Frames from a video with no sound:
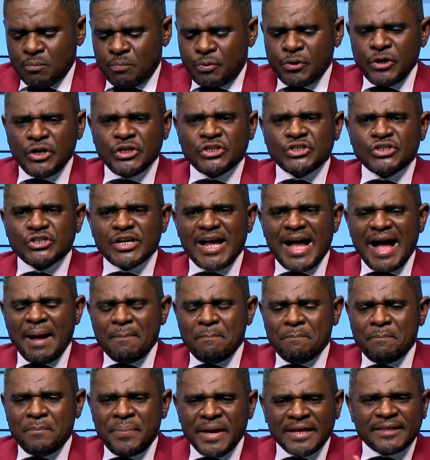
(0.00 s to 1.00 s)
preach
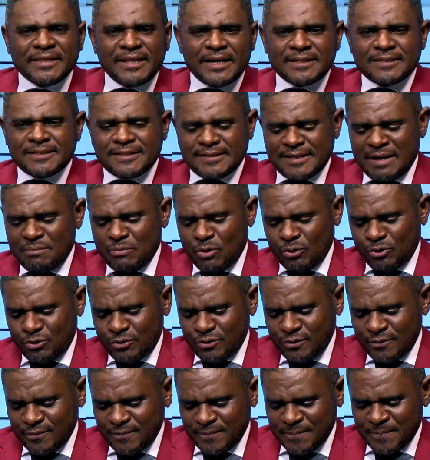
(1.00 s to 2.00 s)
a better sermon,
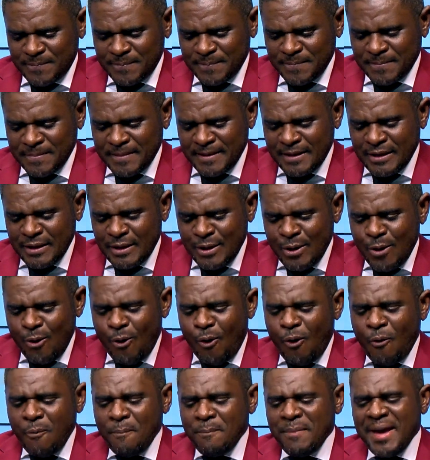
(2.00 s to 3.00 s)

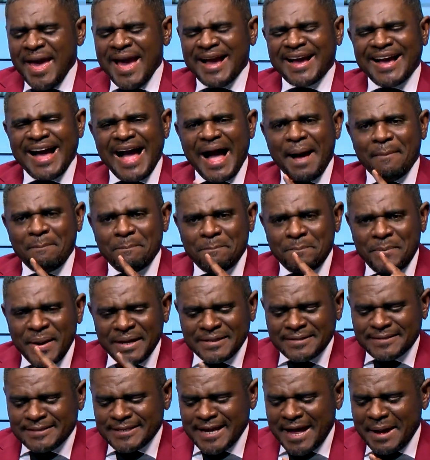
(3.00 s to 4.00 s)
or make a
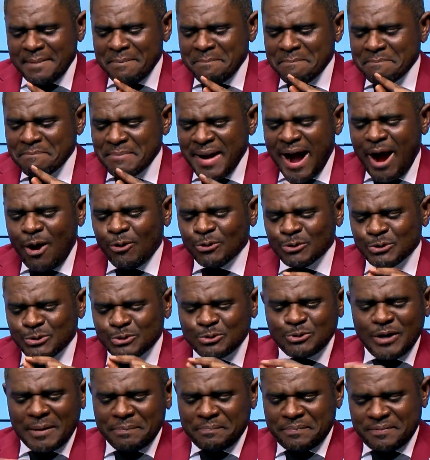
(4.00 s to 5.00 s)
better
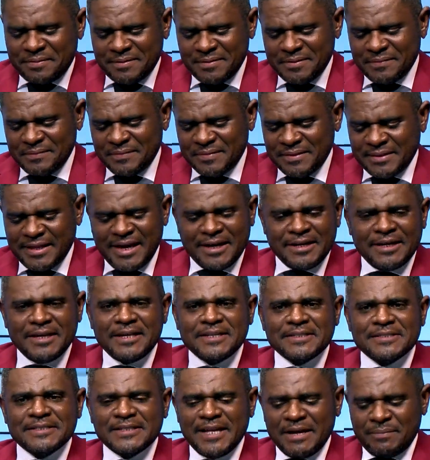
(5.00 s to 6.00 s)
mousetrap than
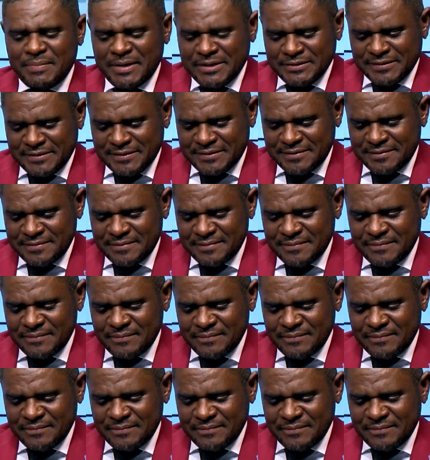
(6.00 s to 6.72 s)
his neighbors,